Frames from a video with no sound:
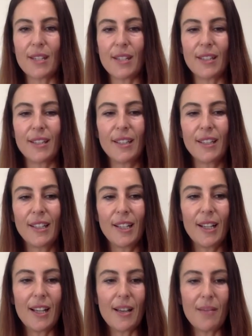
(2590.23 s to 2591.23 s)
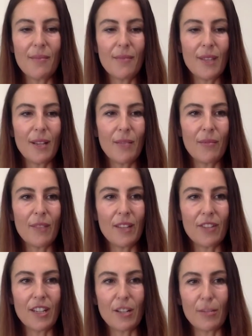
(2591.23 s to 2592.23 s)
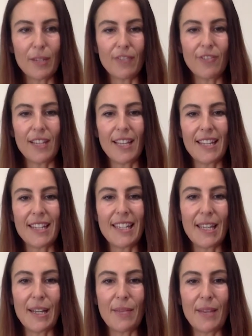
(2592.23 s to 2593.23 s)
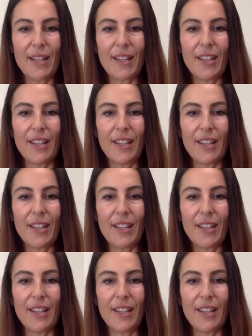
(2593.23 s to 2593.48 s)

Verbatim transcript: And I'm, um, I've got little butterflies thinking about it,